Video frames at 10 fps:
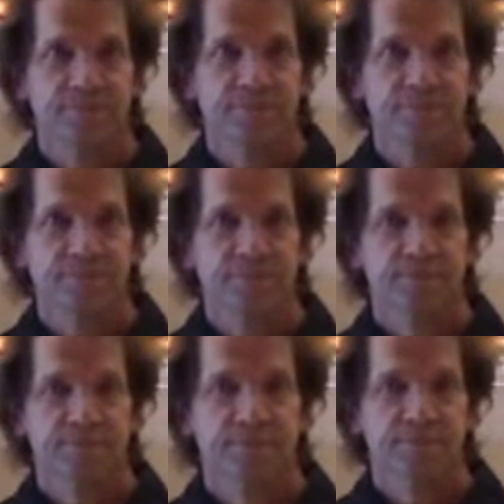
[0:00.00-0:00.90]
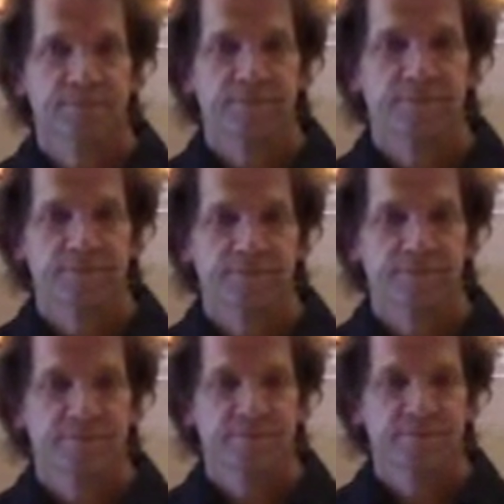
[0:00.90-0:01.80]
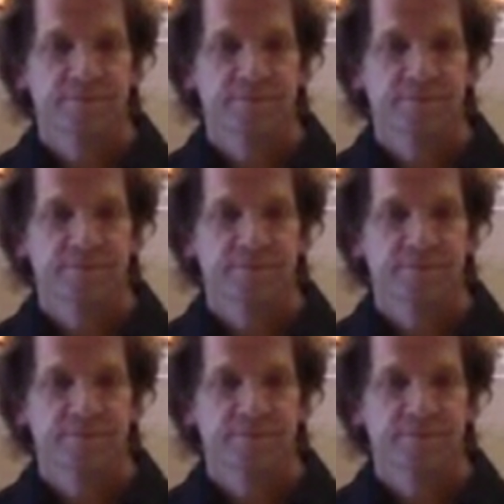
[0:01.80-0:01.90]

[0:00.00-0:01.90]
Nobody speaks.